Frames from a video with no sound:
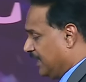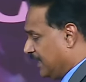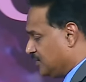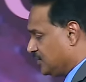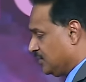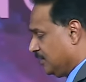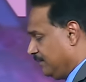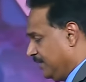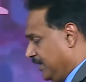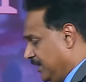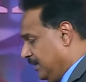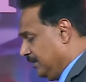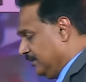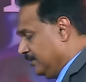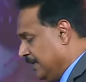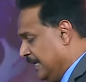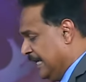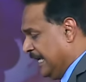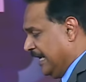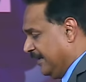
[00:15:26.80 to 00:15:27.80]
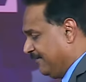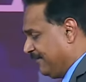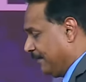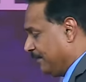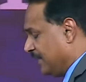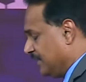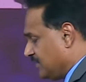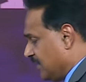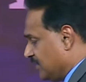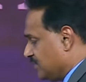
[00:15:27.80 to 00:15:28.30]
I shall be healed. If I
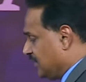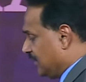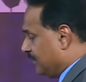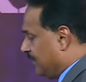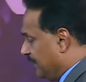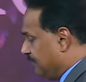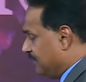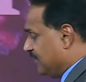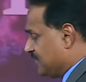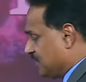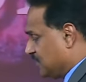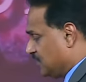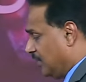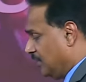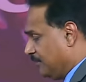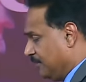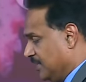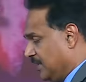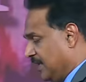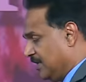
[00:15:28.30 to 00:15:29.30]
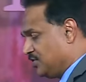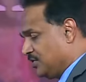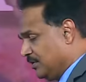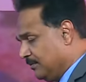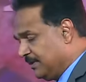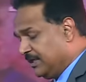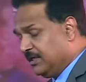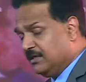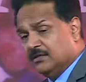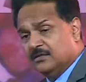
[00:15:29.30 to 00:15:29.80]
may touch the hem of his garment, I shall
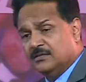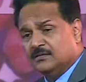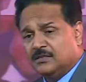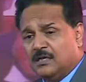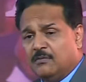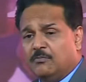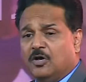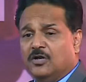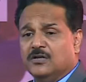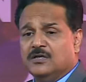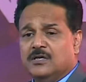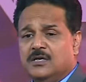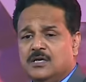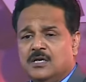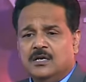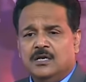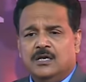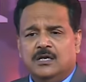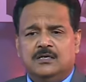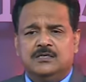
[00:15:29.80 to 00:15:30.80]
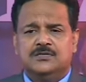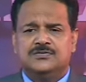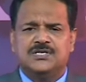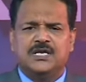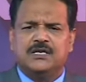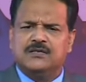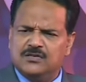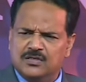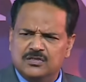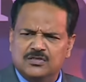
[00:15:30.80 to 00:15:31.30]
be healed. Come on.
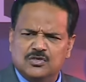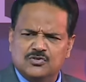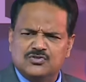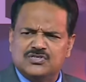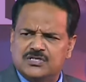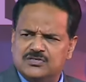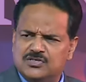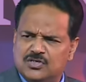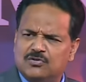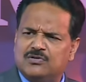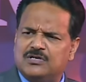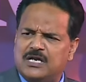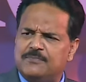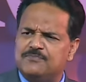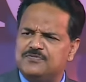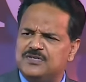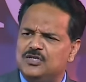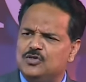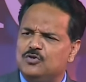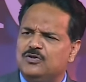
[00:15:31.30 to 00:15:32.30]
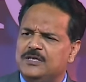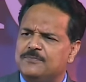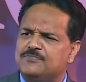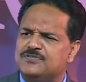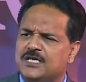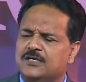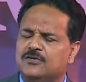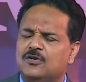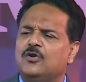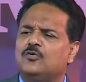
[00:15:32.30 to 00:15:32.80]
Say, you, you, you keep
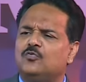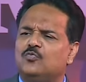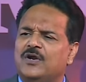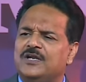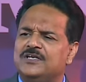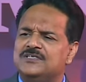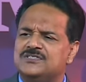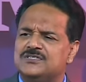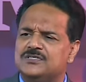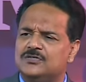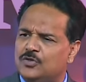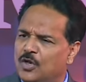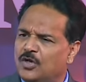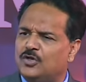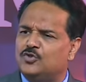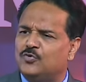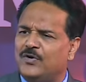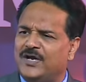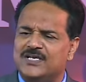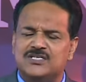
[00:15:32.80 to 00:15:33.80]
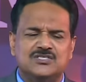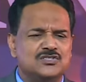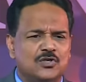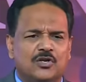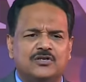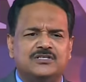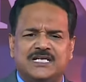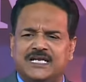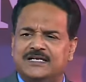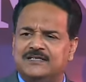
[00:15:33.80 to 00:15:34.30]
saying, not once, not twice,
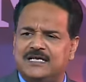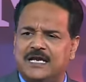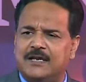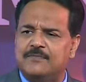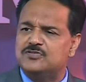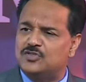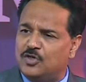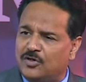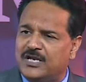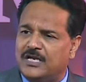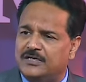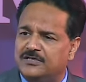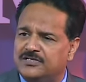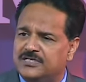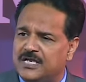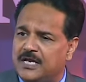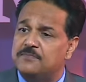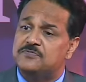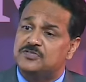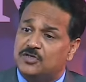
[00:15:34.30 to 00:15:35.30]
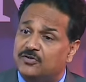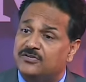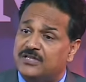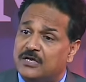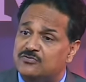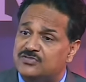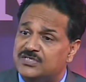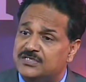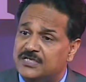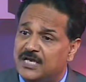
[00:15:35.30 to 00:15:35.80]
not ten times, not hundred times, not
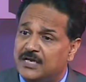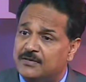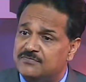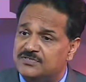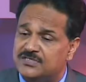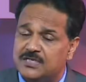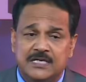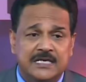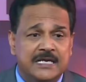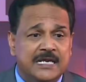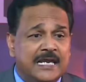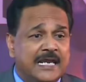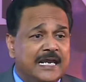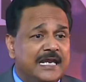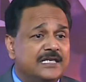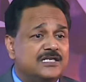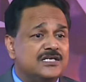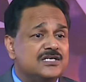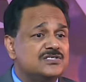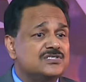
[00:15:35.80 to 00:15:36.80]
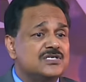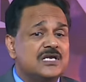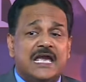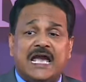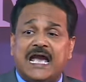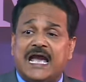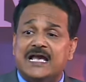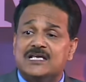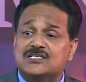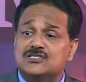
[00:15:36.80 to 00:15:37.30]
thousand times. It is
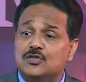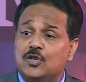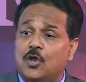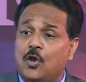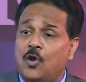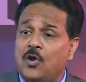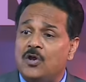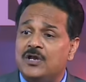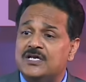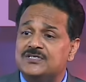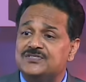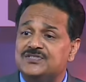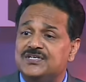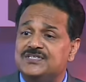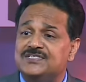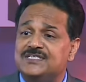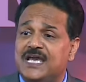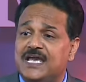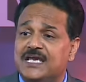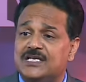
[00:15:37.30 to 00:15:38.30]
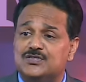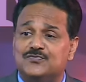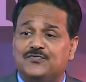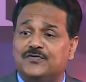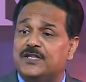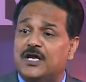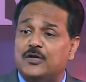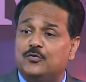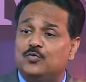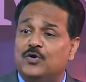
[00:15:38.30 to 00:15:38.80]
as long as it takes for
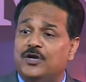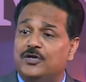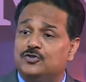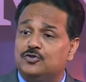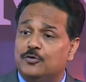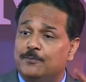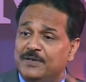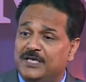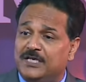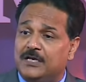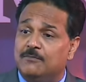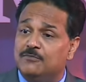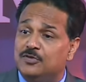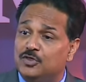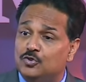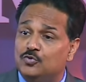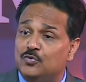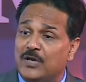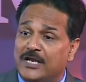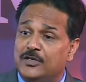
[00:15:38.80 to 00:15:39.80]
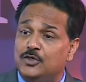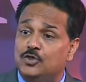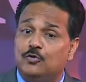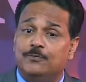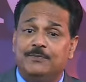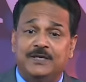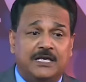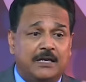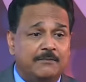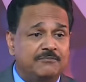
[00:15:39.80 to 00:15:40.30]
that word to become you and you
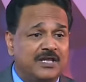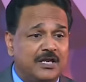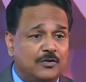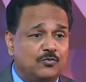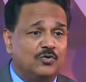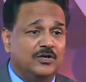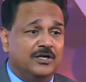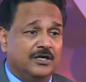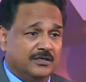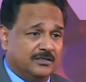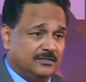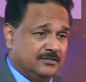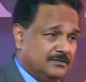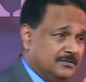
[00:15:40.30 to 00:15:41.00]
become that word.